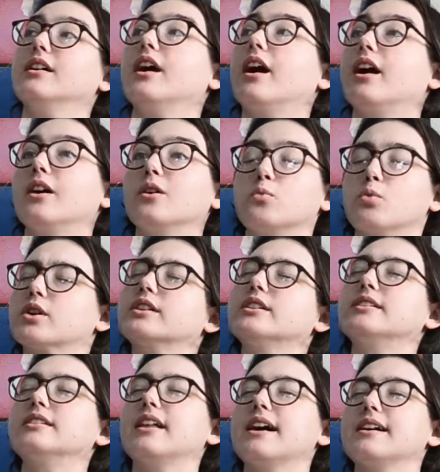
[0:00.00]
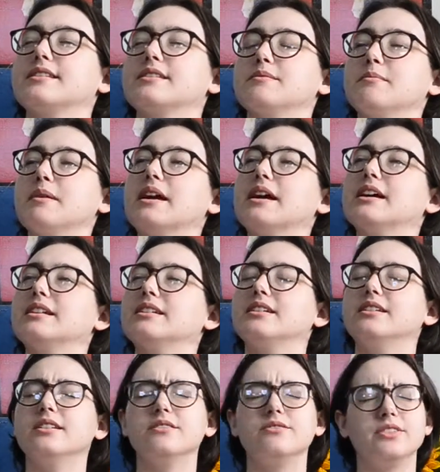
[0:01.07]
a working class man.
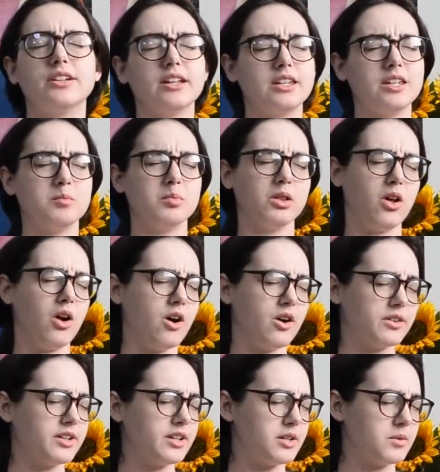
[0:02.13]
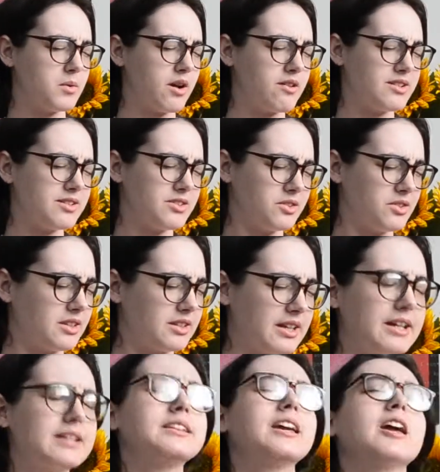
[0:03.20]
He didn't feel like he belonged anywhere until the
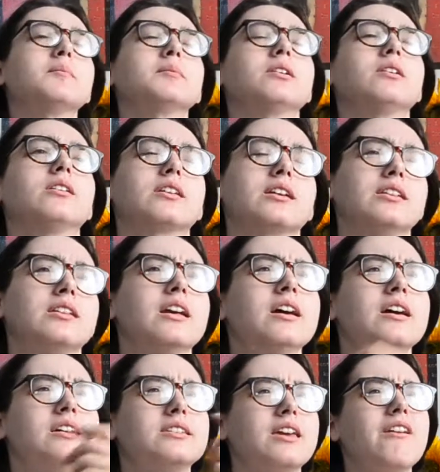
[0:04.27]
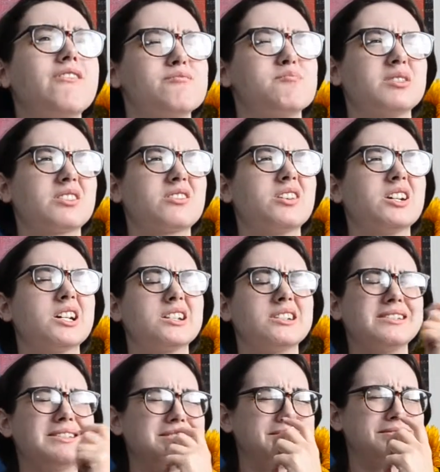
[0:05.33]
Klan came along and gave him this card,
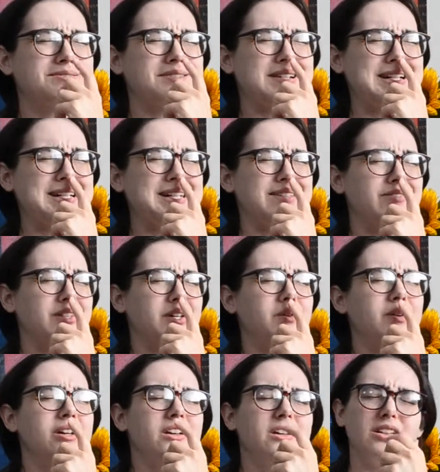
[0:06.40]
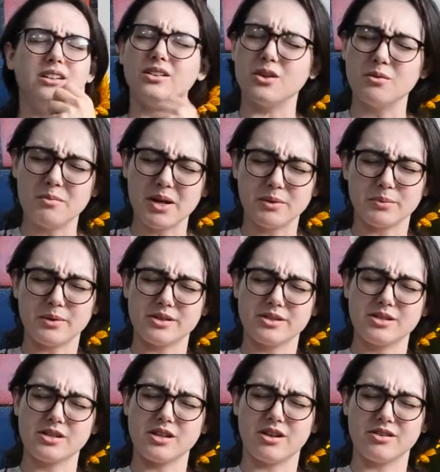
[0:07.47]
and he cried, even though, you know, men
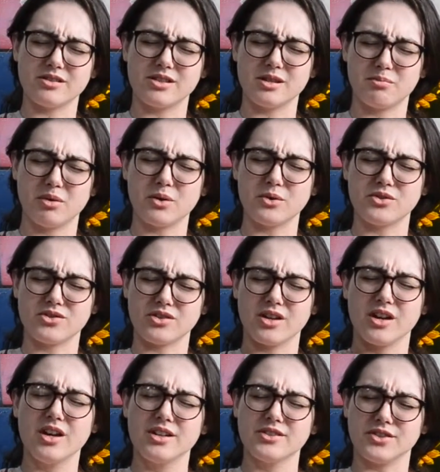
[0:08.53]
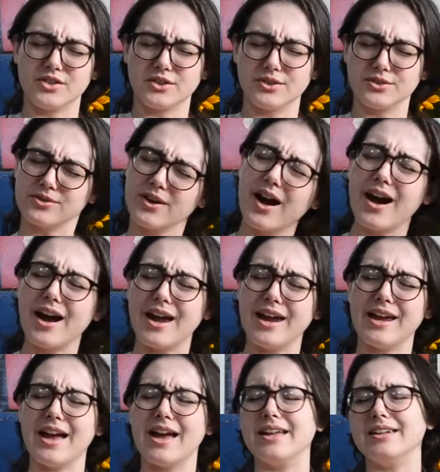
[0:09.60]
aren't supposed to cry.
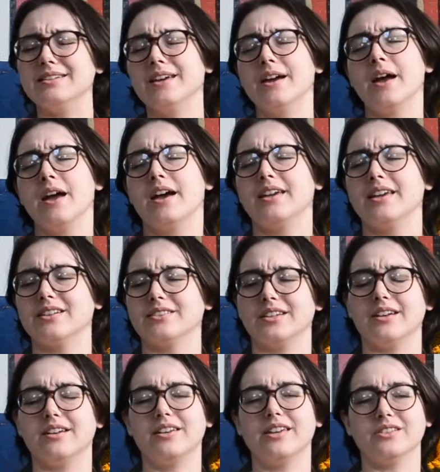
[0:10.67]
And he has a